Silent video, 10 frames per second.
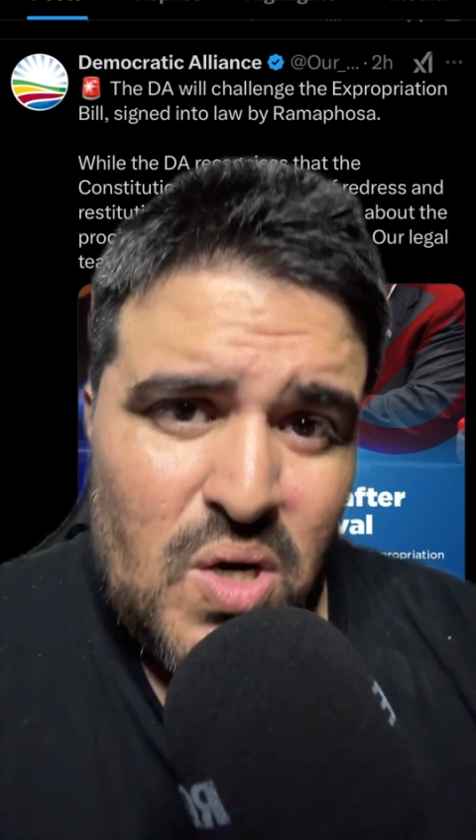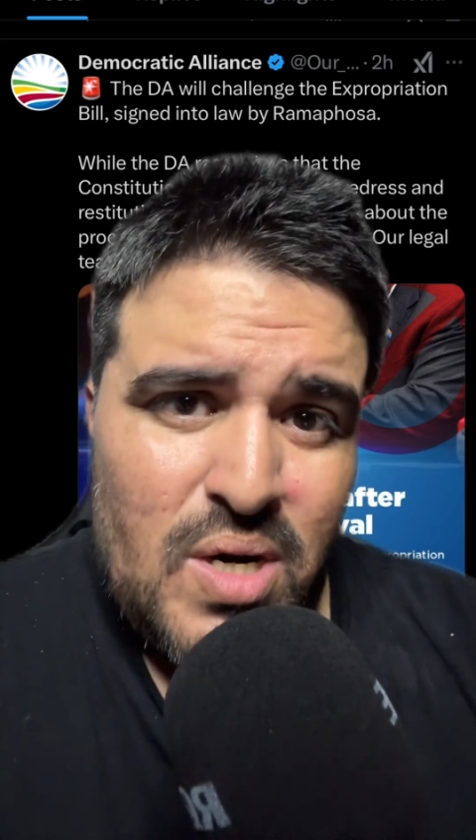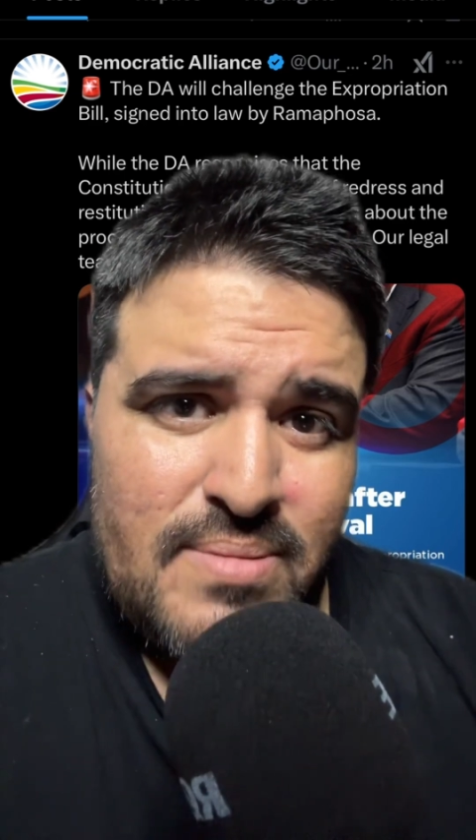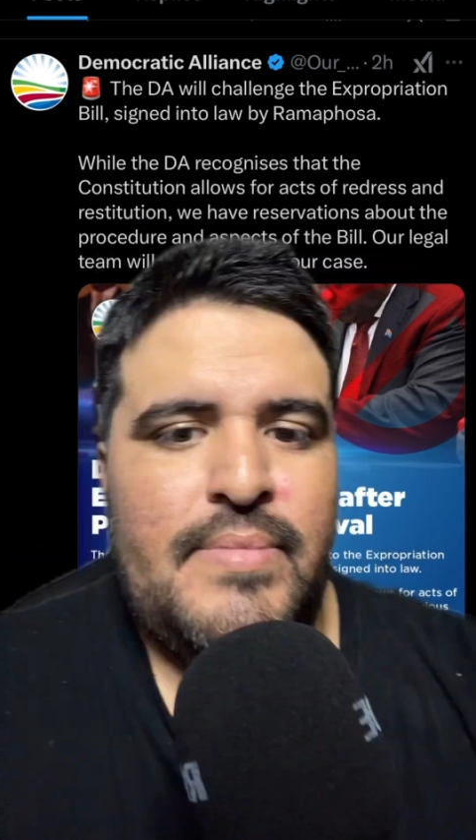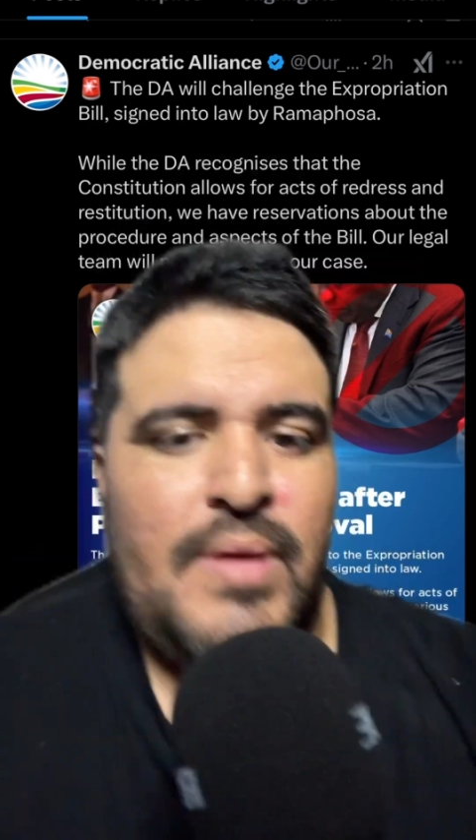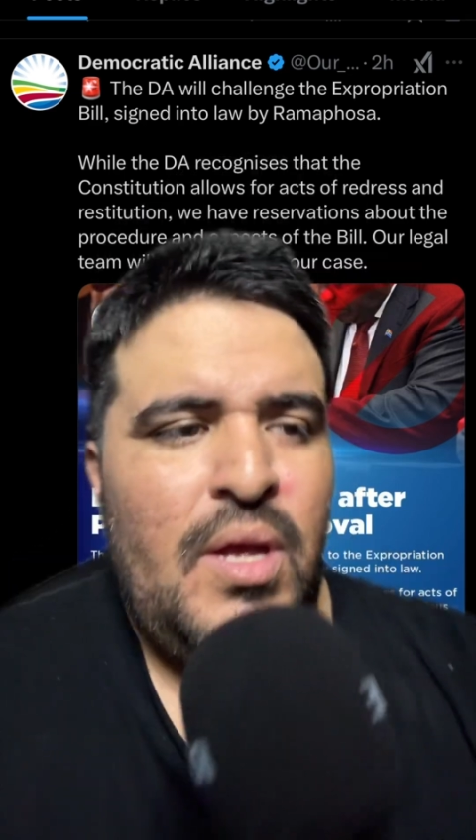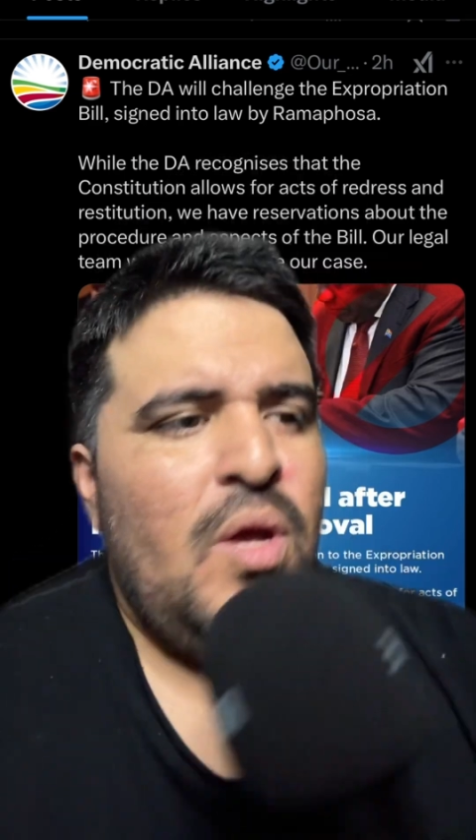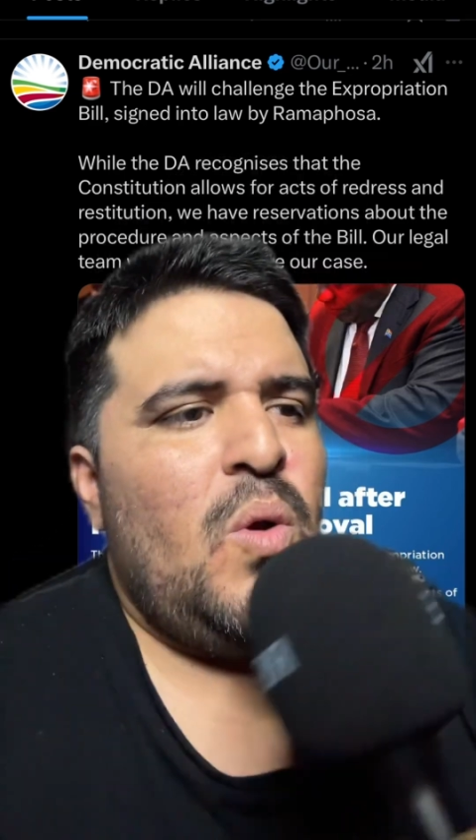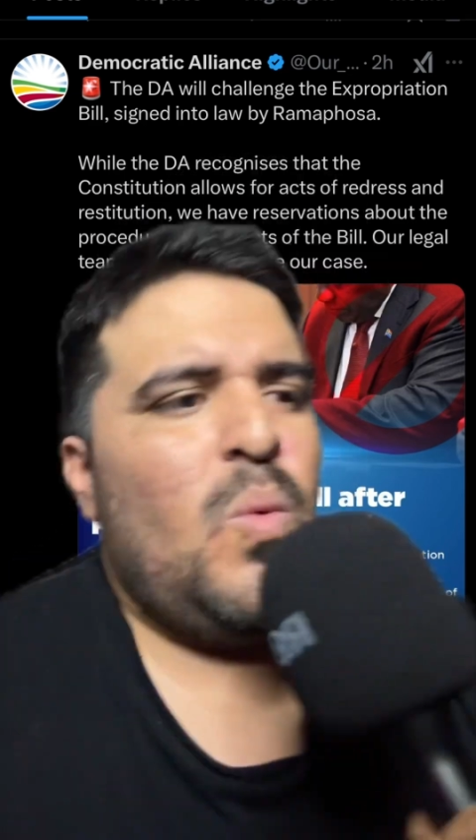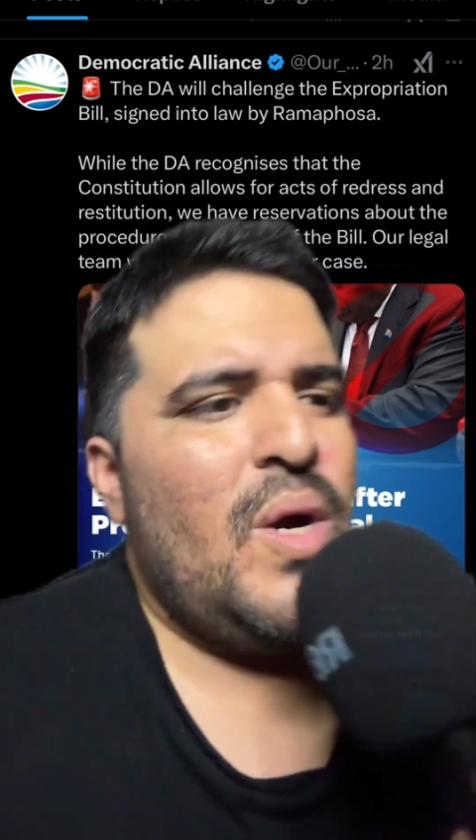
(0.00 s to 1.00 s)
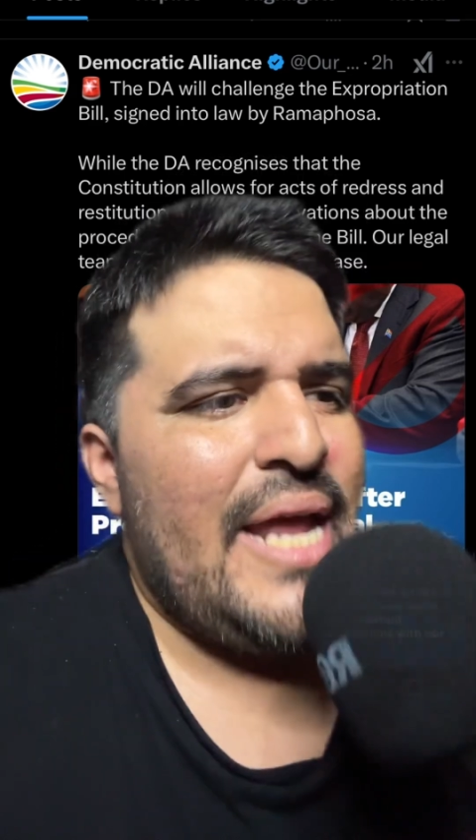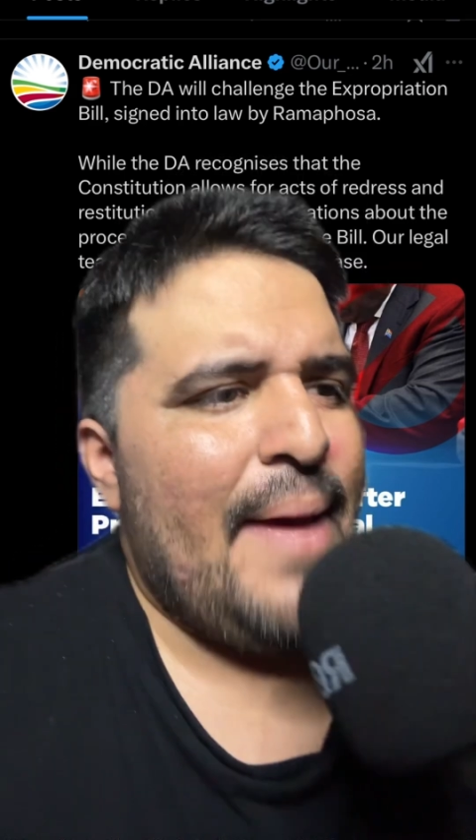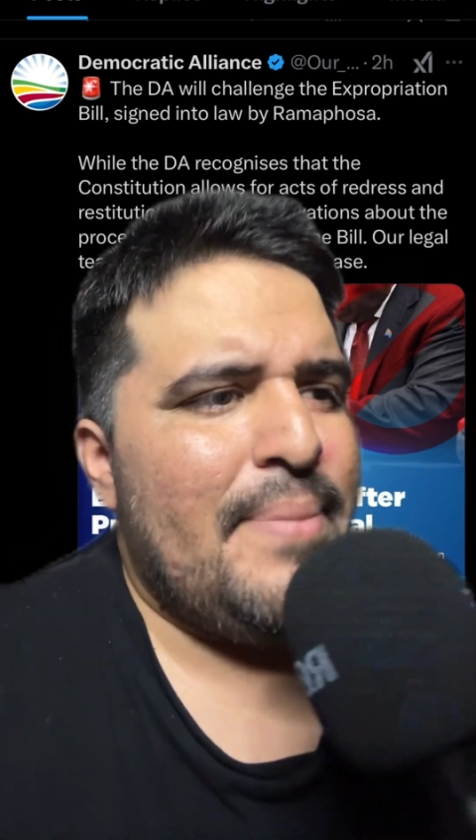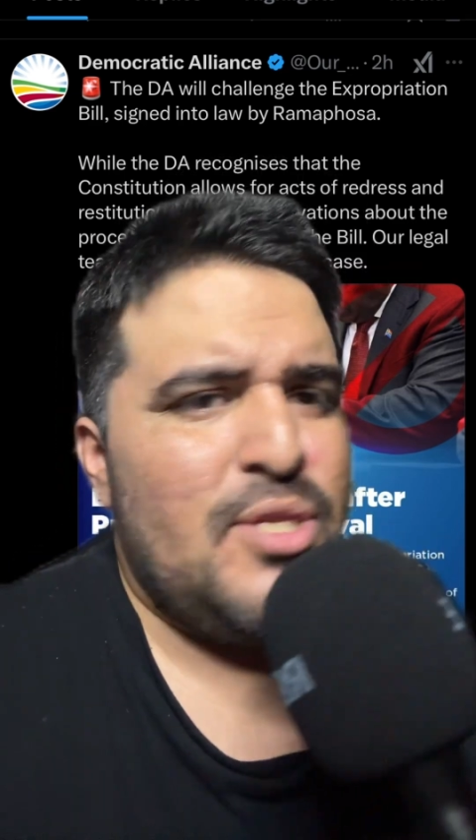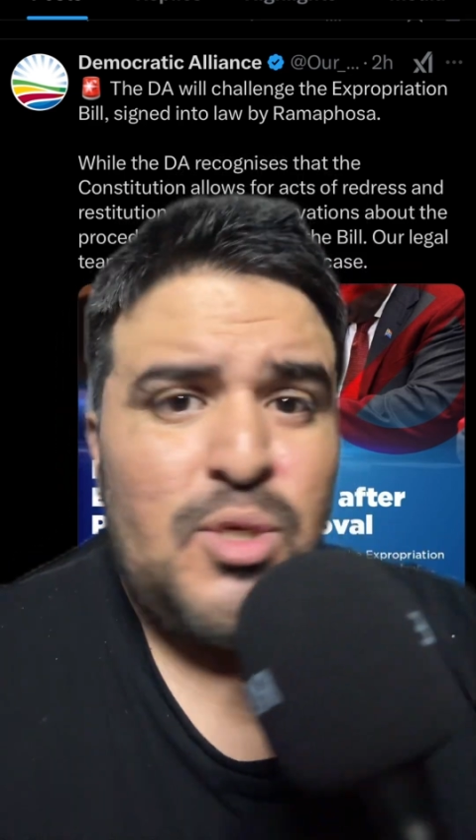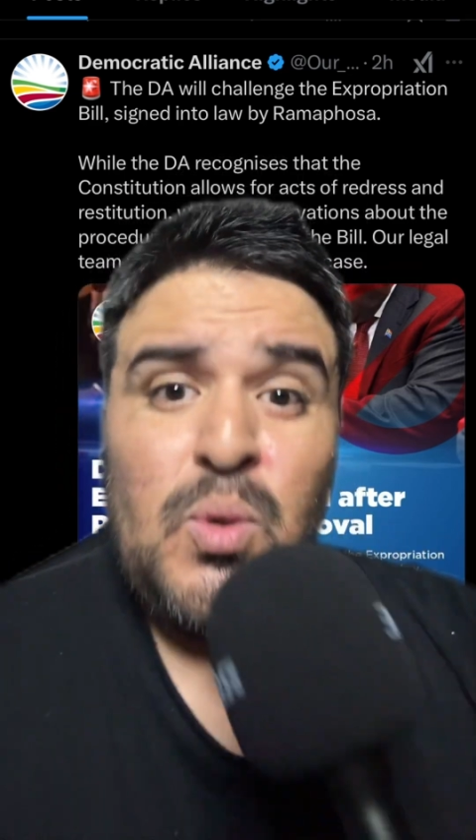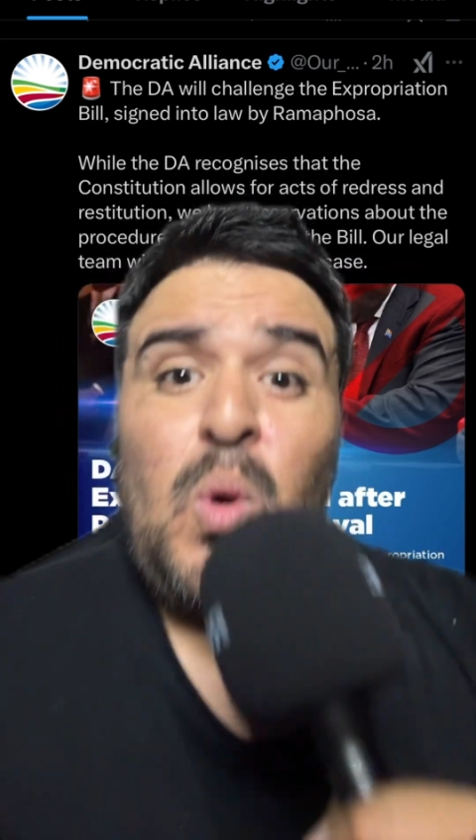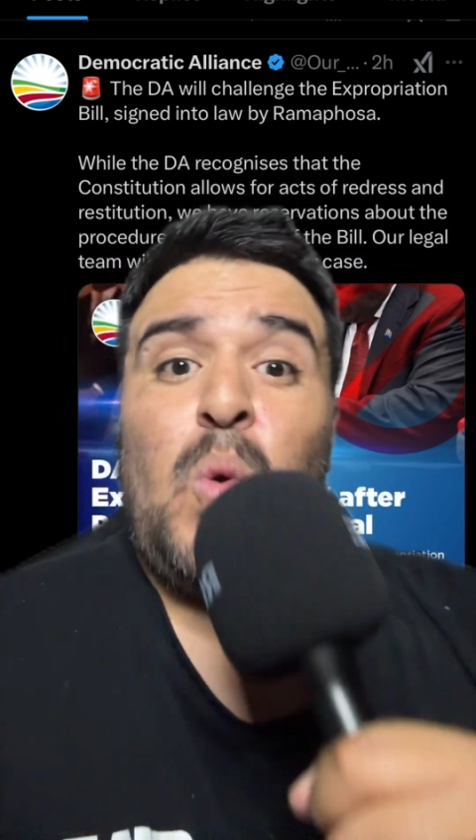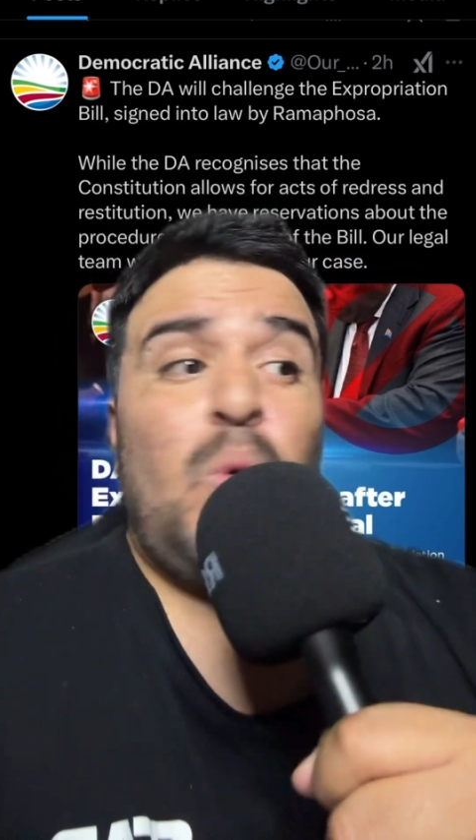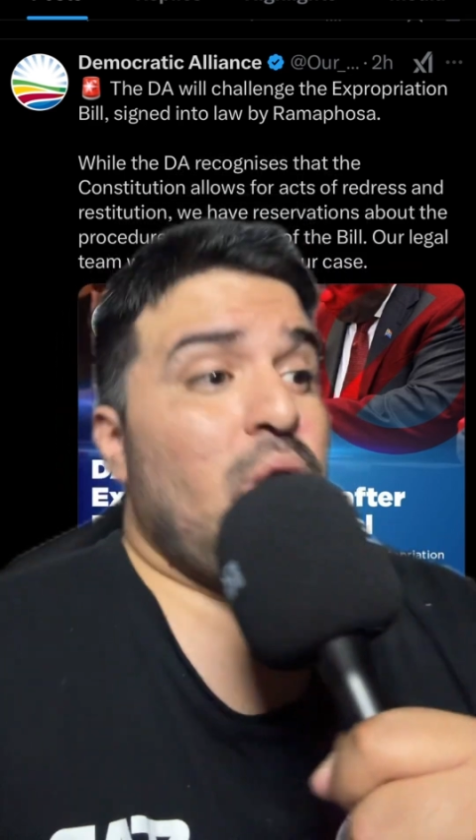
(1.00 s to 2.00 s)
What happened to come,
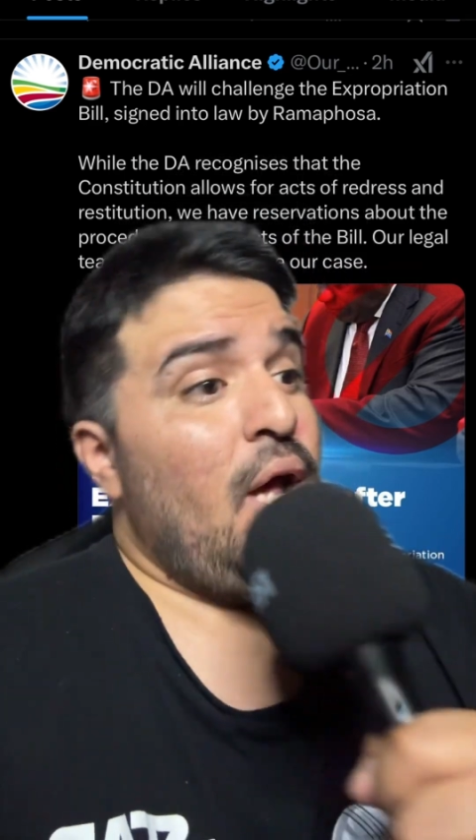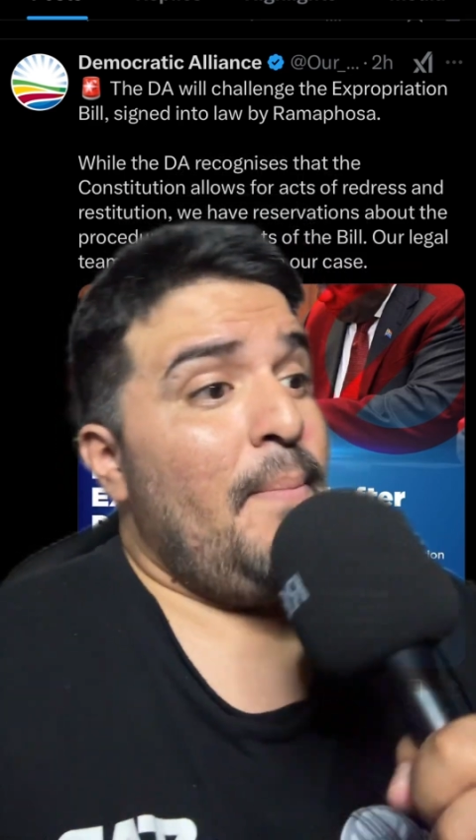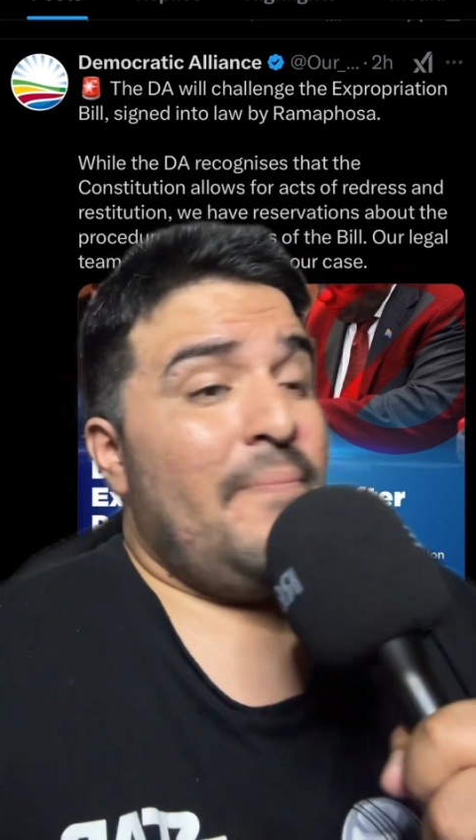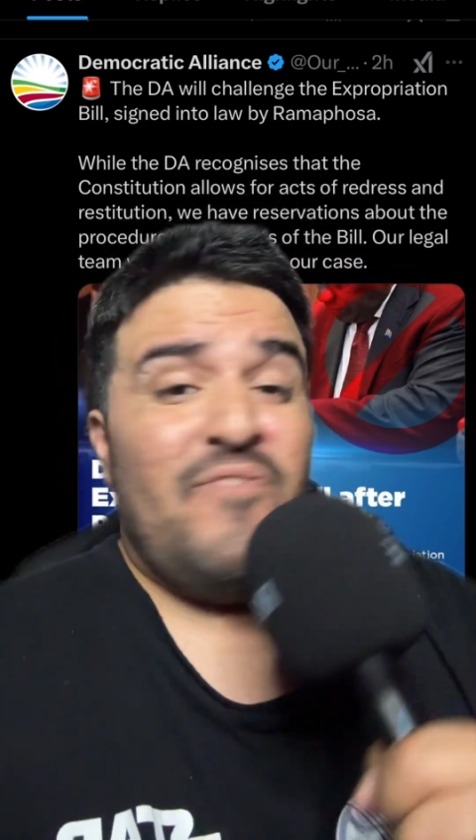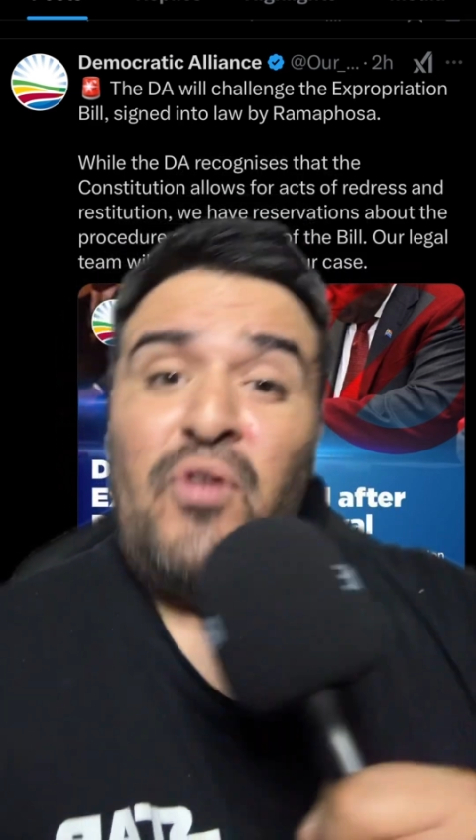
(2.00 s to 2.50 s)
vote for us,